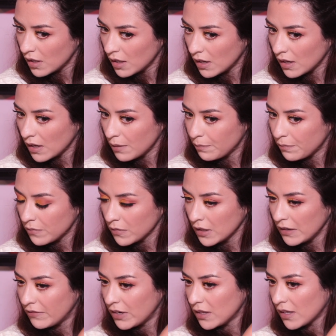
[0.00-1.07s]
and I
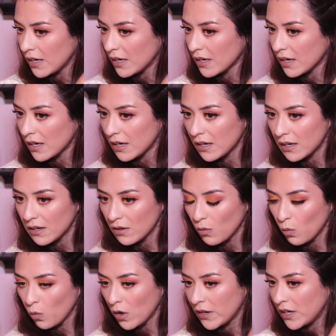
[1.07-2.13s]
leave it like
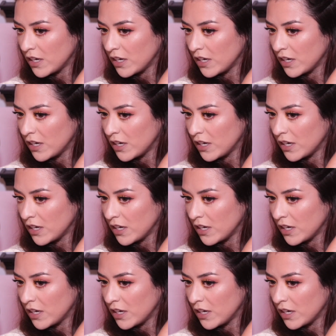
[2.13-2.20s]
1